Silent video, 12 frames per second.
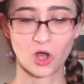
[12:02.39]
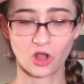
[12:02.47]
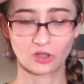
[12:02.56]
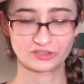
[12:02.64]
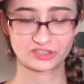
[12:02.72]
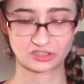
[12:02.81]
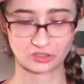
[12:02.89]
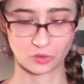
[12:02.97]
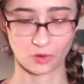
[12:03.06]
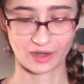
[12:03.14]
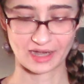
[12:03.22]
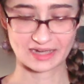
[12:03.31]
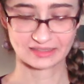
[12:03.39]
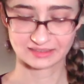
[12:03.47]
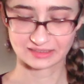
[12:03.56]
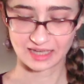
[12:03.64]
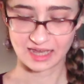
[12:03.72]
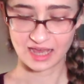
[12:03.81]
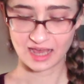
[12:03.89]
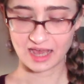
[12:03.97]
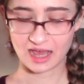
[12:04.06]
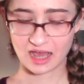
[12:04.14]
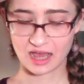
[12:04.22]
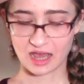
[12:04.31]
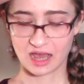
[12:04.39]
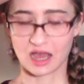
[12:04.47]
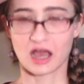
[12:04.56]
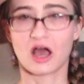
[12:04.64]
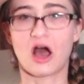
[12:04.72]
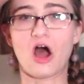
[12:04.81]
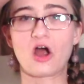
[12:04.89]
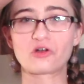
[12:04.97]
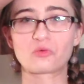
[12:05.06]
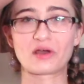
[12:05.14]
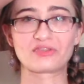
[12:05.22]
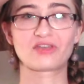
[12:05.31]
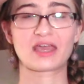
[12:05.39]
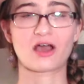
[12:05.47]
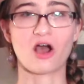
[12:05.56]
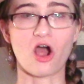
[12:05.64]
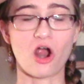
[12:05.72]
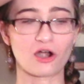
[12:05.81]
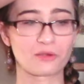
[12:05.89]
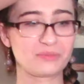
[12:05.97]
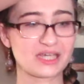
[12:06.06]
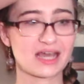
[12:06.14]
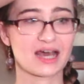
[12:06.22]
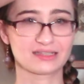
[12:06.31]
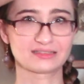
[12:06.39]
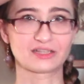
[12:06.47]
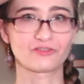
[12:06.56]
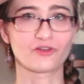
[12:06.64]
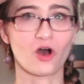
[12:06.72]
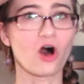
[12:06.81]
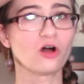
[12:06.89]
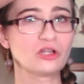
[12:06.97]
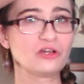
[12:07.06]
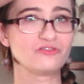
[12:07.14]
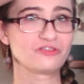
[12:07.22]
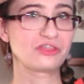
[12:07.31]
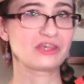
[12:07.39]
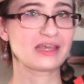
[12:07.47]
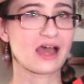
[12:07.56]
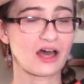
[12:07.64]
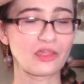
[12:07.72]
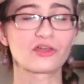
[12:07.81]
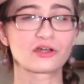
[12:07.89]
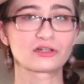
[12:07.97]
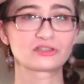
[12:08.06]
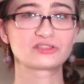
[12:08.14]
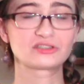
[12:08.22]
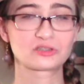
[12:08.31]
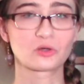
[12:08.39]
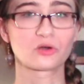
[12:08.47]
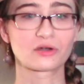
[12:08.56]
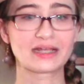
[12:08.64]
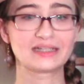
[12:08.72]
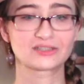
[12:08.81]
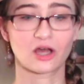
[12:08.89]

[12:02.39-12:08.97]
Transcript: All stories are what they are because of all of the other stories,